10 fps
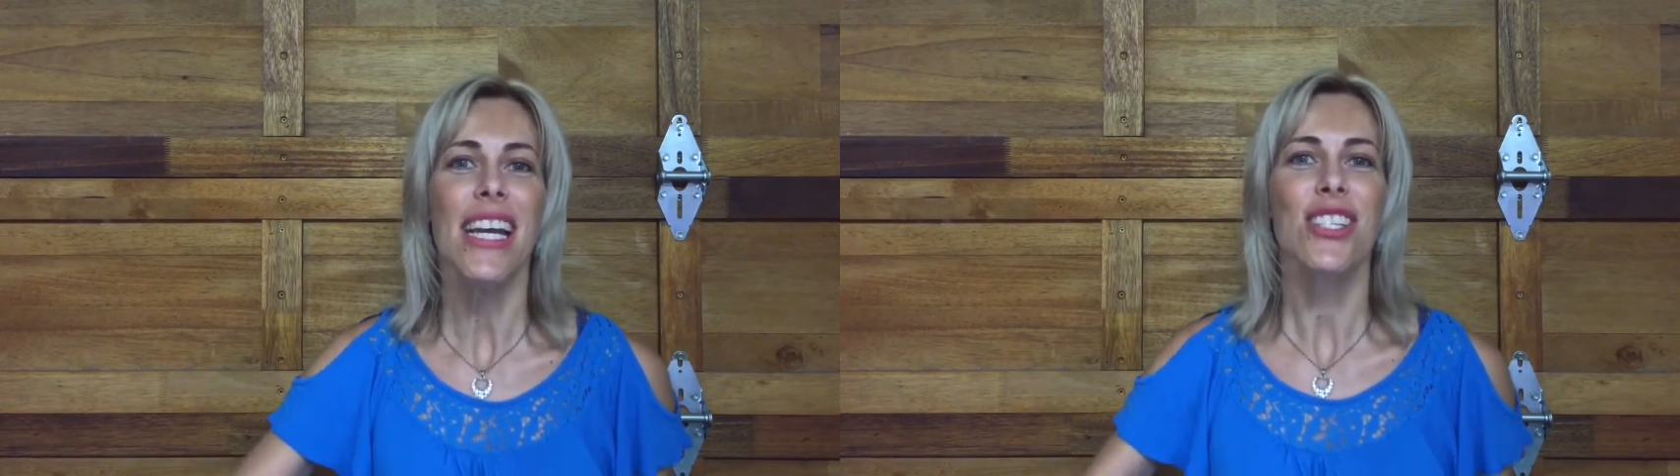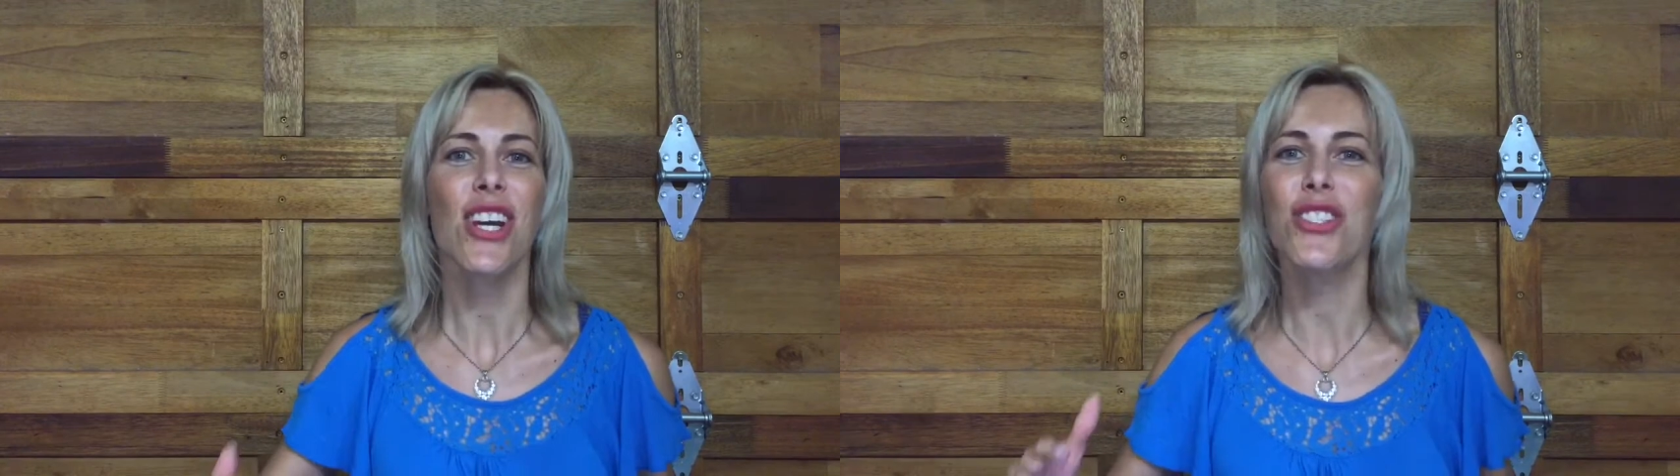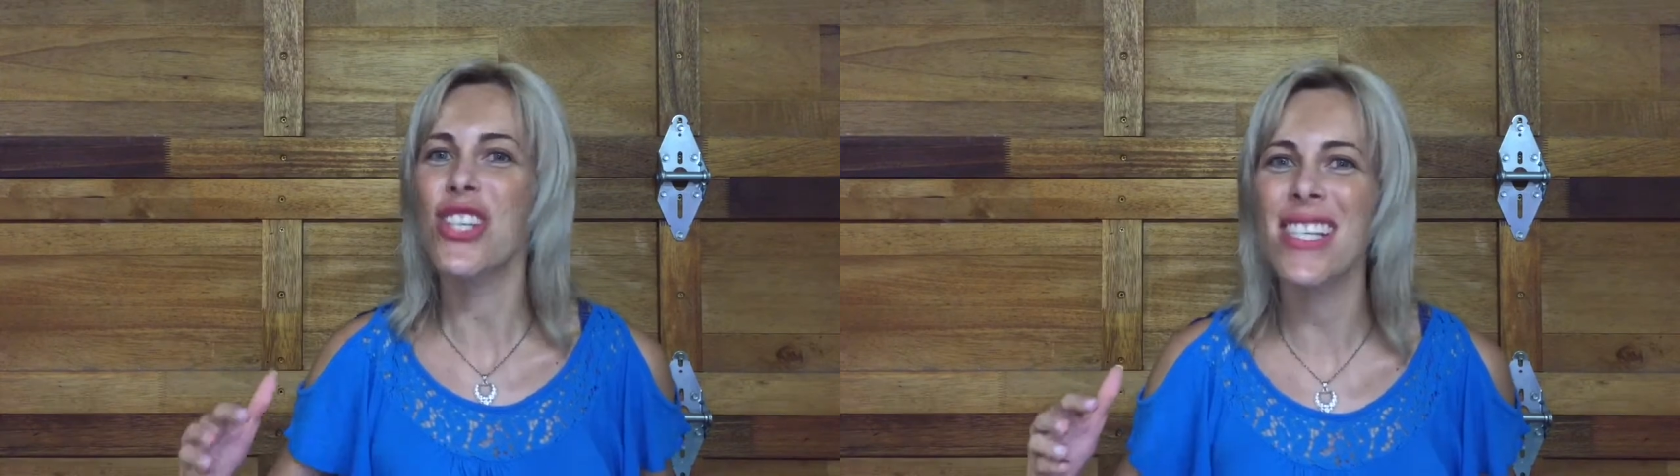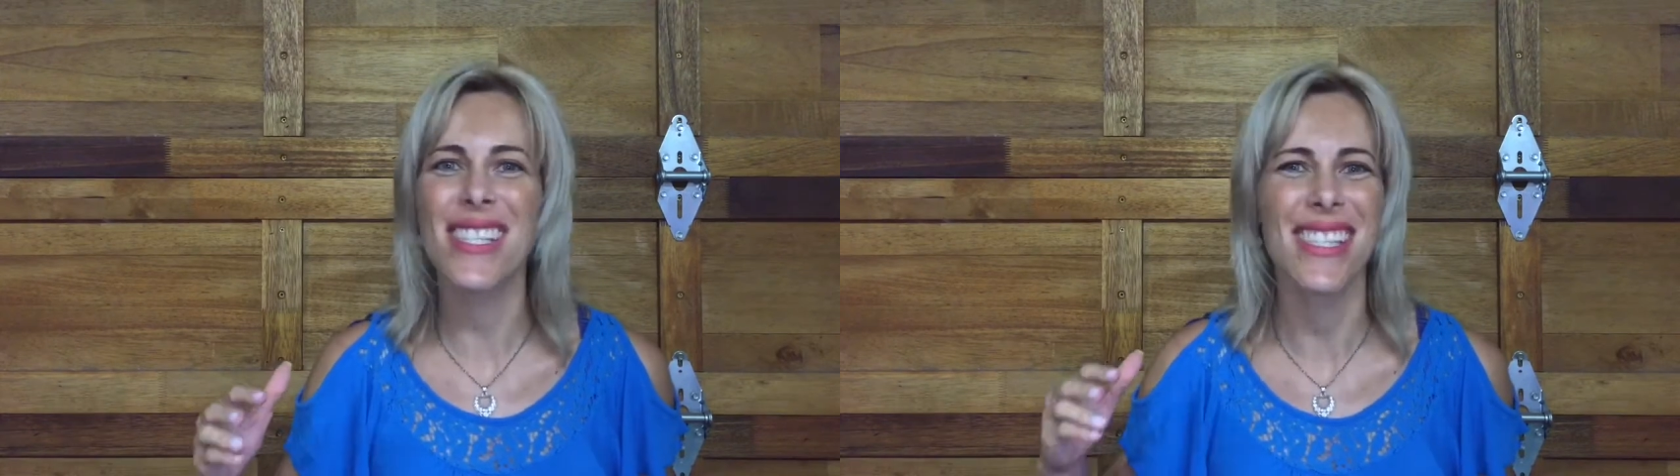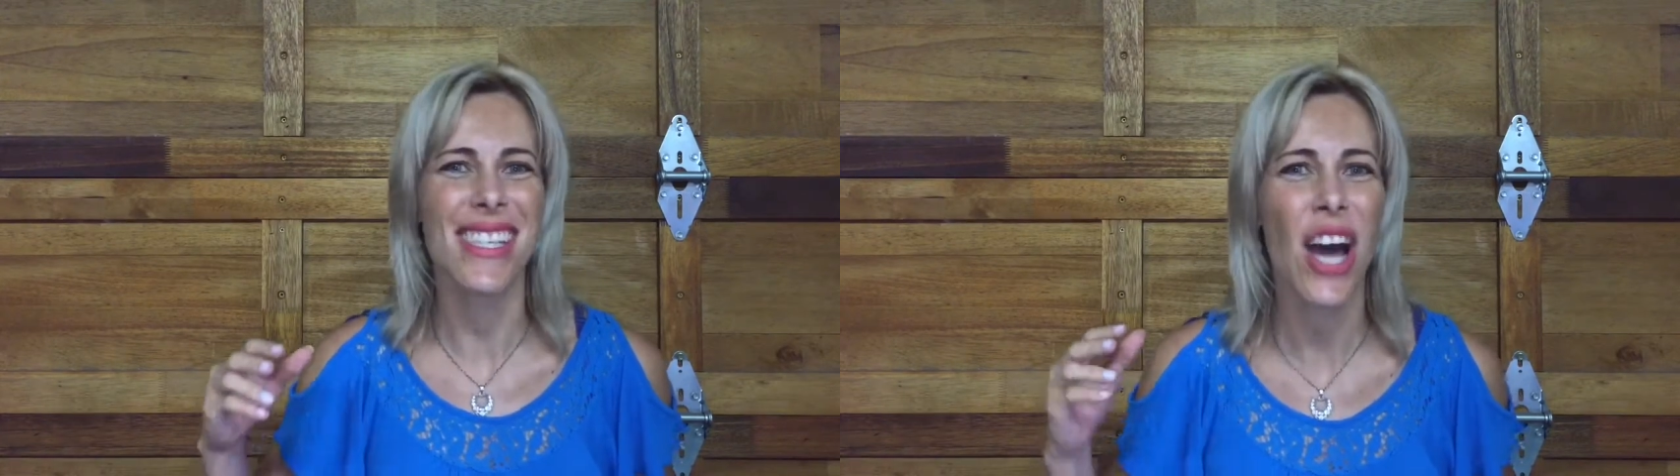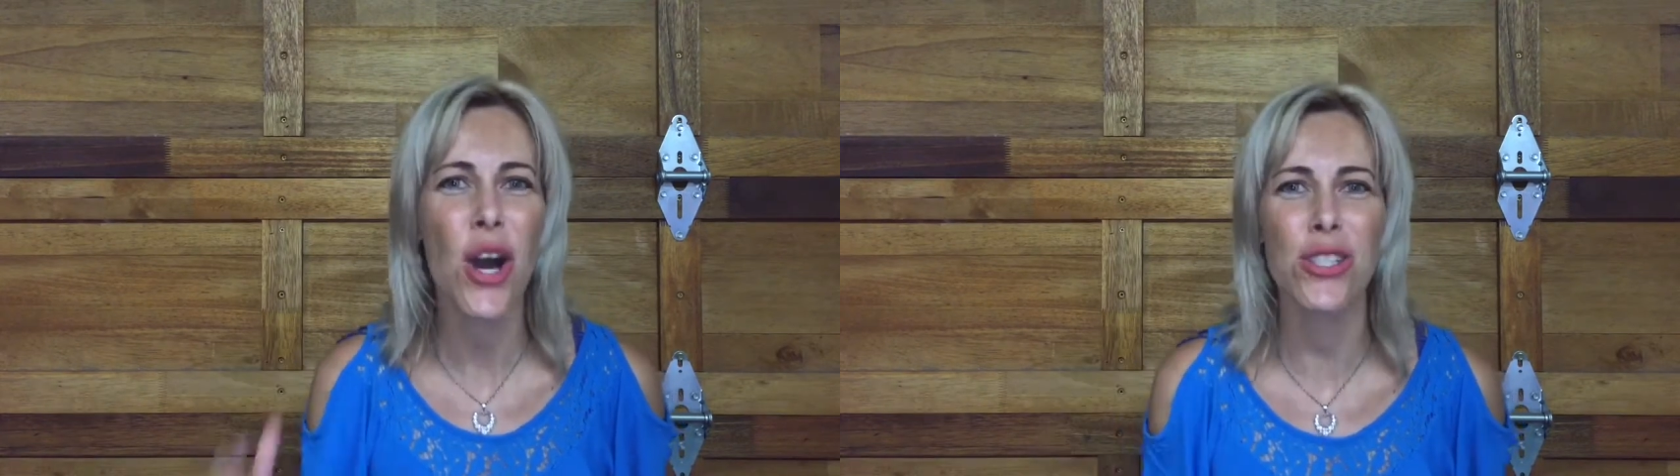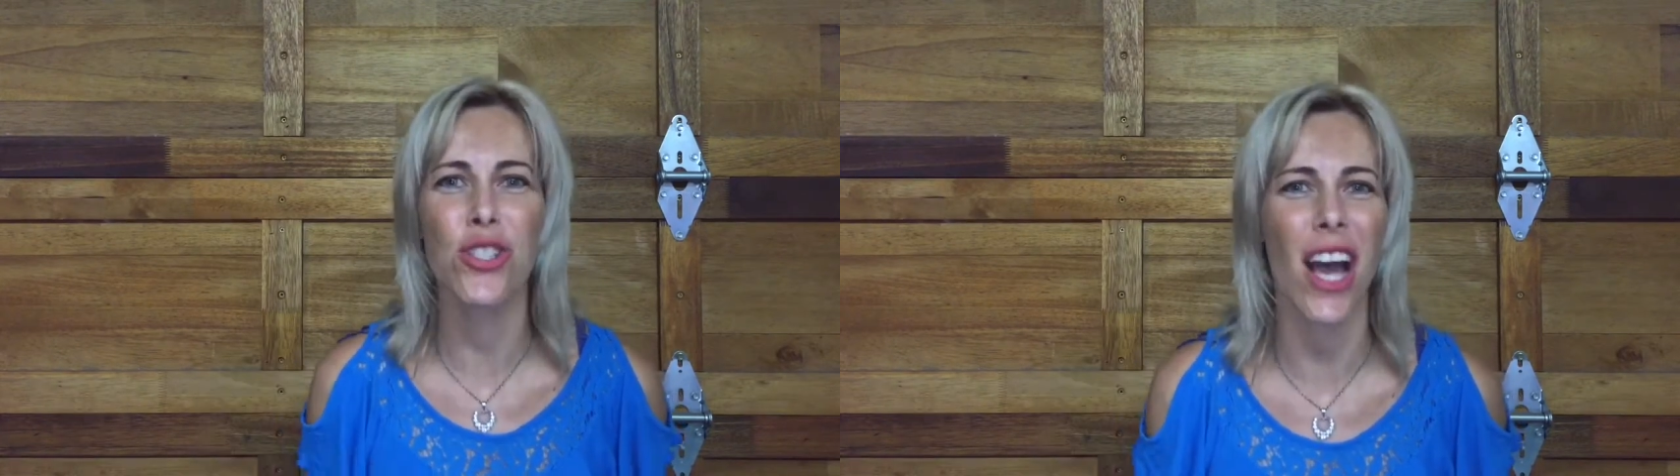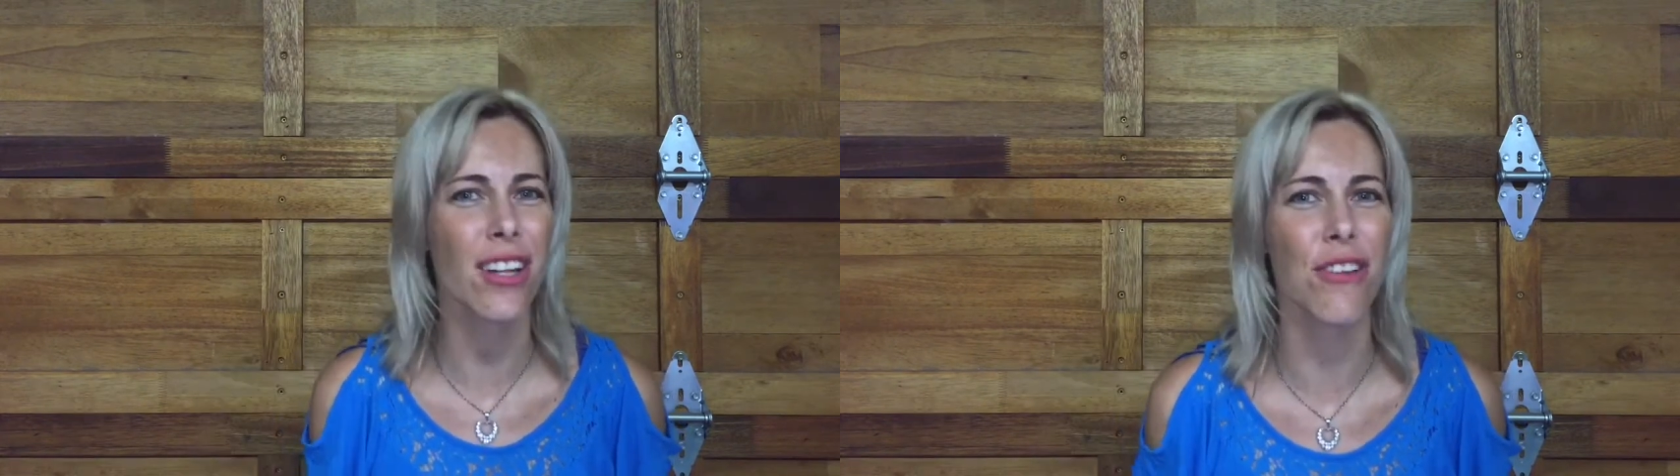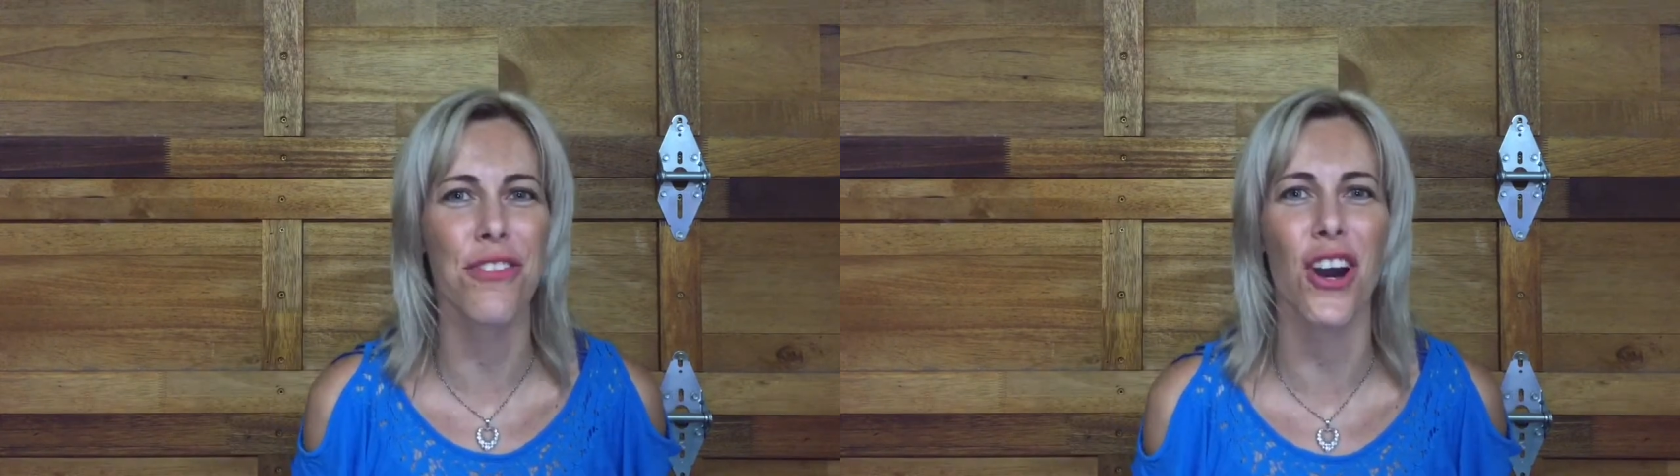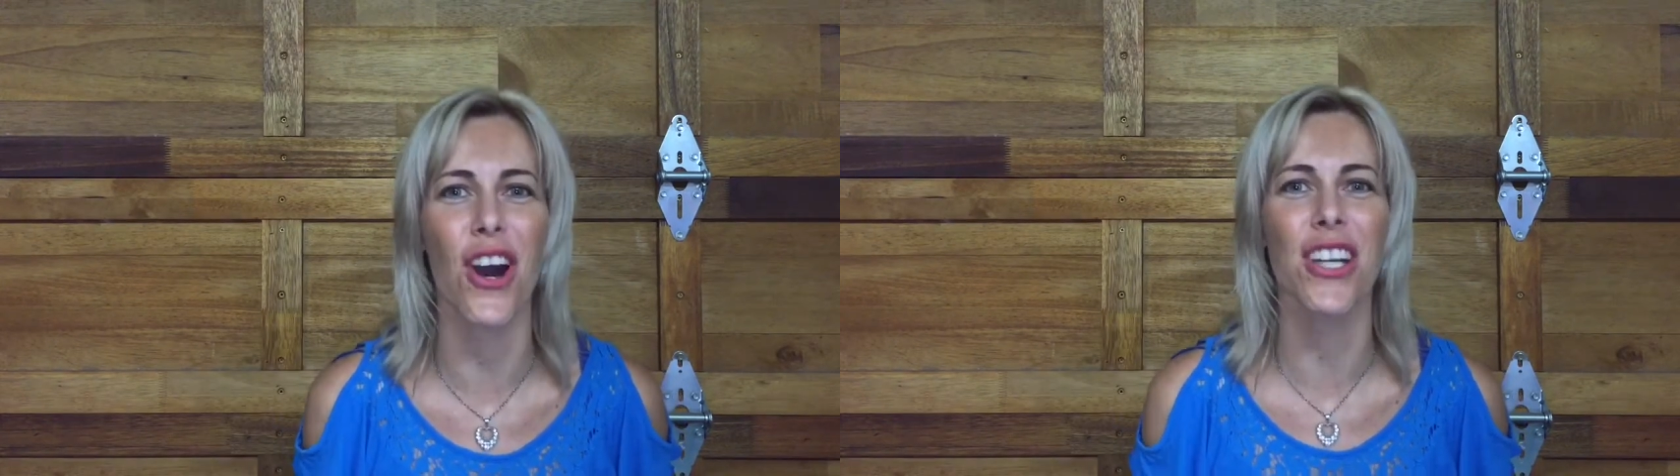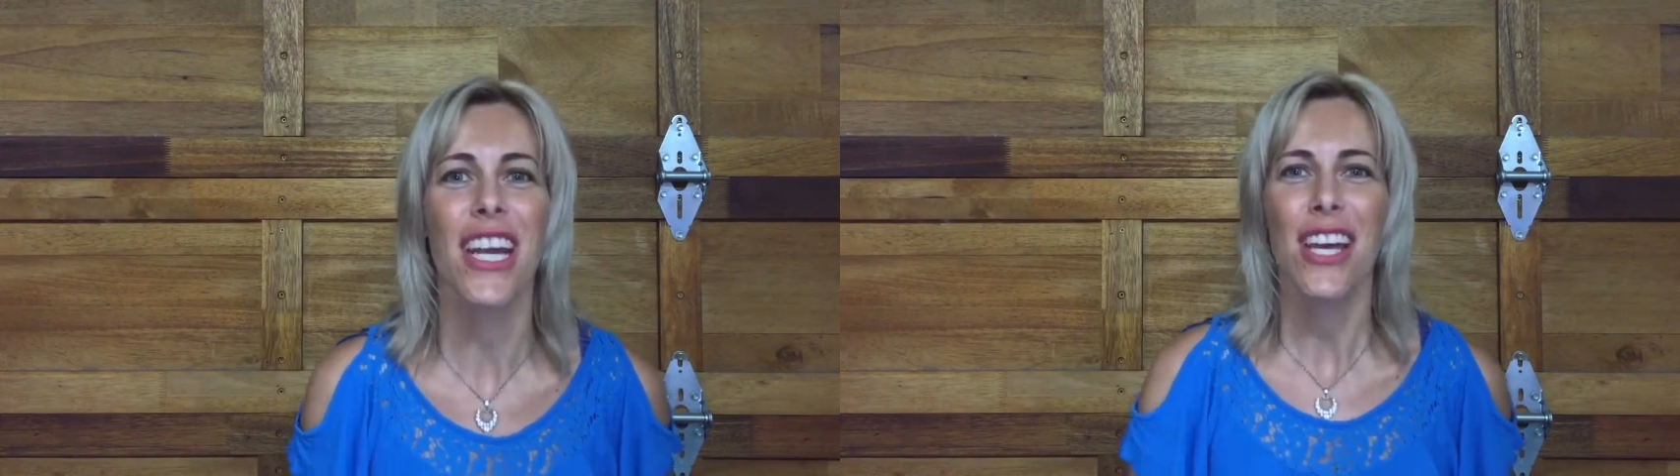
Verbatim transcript: So just know, child of God,